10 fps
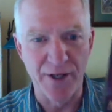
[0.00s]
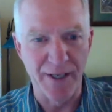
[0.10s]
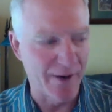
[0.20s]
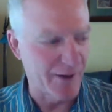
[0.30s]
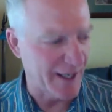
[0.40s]

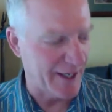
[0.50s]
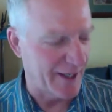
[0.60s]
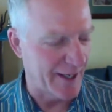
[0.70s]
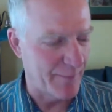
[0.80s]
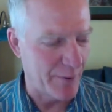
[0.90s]
Down,
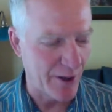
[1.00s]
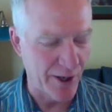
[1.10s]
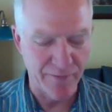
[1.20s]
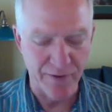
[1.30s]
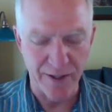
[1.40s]
Getting Up,
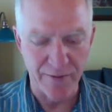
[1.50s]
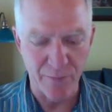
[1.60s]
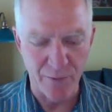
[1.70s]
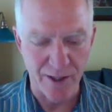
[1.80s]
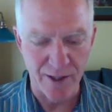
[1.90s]
part of
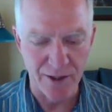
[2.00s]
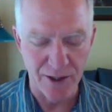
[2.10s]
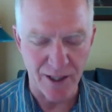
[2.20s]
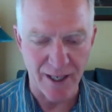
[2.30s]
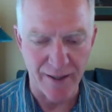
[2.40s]
it
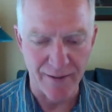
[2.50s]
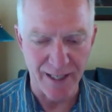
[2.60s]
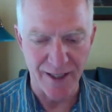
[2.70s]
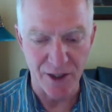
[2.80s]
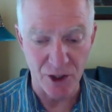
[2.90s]
was
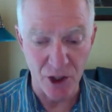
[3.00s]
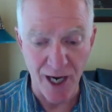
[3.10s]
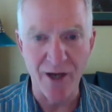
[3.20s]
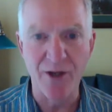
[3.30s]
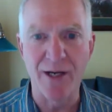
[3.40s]
as a
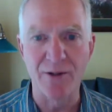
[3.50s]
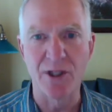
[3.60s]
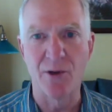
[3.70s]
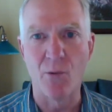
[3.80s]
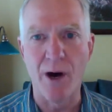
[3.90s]
child, I
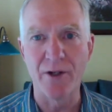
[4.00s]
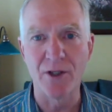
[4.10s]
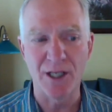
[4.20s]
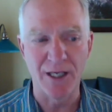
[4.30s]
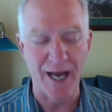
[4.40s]
was in a water
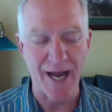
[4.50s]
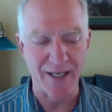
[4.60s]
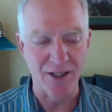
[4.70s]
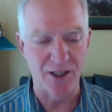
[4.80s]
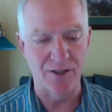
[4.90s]
skiing
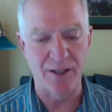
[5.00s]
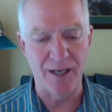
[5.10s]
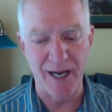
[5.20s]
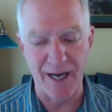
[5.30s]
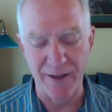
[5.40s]
accident
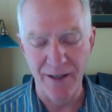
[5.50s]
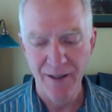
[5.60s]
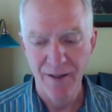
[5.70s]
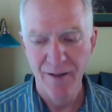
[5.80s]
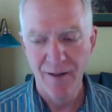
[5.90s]
and had
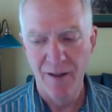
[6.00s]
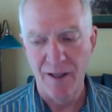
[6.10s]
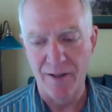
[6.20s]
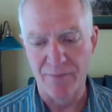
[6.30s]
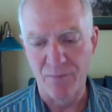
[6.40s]

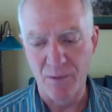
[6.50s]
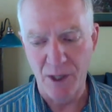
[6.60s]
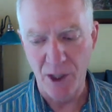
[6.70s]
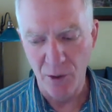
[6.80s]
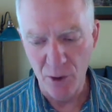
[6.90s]
a
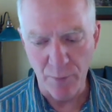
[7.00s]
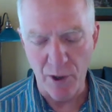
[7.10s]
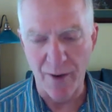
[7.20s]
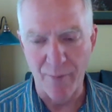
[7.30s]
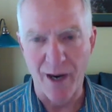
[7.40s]
huge
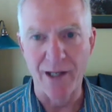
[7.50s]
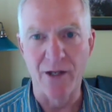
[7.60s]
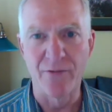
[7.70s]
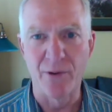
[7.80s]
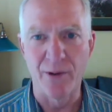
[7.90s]
part of my
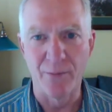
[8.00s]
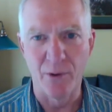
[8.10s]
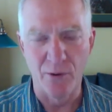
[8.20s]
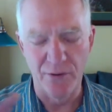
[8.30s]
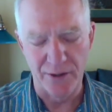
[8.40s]
liver
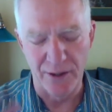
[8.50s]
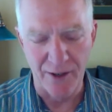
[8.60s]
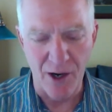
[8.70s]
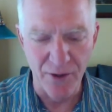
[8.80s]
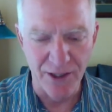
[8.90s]
removed
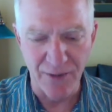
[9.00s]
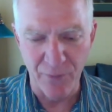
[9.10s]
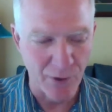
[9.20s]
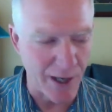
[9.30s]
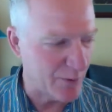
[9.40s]
and all
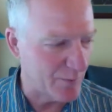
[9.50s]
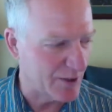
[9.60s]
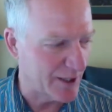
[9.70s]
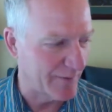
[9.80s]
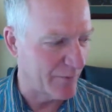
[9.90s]
these different
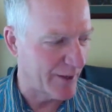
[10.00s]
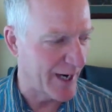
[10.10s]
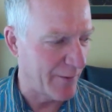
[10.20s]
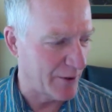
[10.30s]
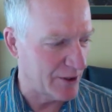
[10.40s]
problems. And
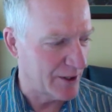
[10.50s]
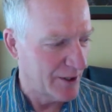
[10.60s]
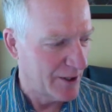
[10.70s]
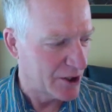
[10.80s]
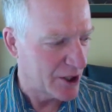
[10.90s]
when I
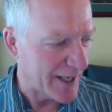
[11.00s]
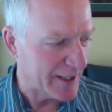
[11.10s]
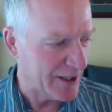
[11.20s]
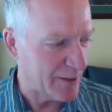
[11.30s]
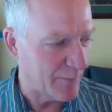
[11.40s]
was
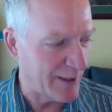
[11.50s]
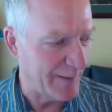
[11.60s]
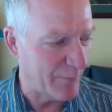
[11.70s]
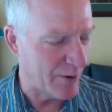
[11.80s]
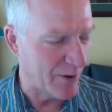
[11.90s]
talking to
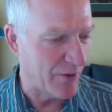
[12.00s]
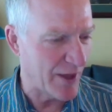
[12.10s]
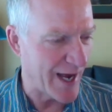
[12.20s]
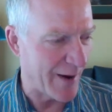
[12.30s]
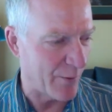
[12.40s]
people
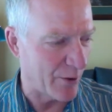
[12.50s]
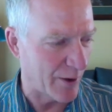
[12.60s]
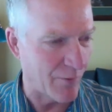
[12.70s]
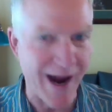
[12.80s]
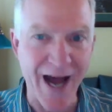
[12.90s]
that
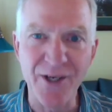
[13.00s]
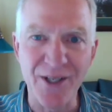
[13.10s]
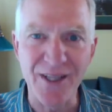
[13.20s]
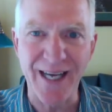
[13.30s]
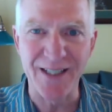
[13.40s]
were around
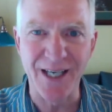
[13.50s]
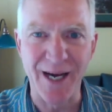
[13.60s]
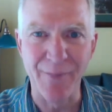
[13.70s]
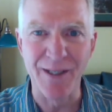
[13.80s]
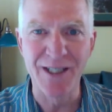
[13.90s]
at that
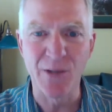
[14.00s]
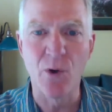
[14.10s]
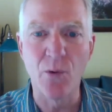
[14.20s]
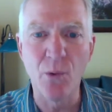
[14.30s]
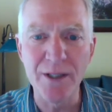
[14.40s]
time, I said,
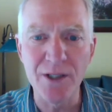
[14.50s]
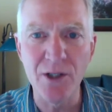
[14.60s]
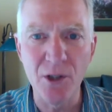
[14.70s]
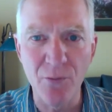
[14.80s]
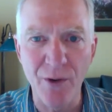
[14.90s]
well, what do
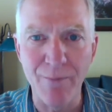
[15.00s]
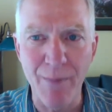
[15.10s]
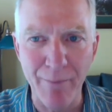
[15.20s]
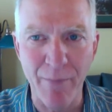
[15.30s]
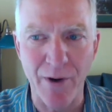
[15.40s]
you
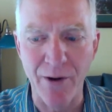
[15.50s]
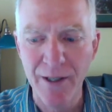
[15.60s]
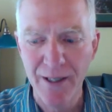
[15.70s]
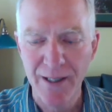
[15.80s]
remember?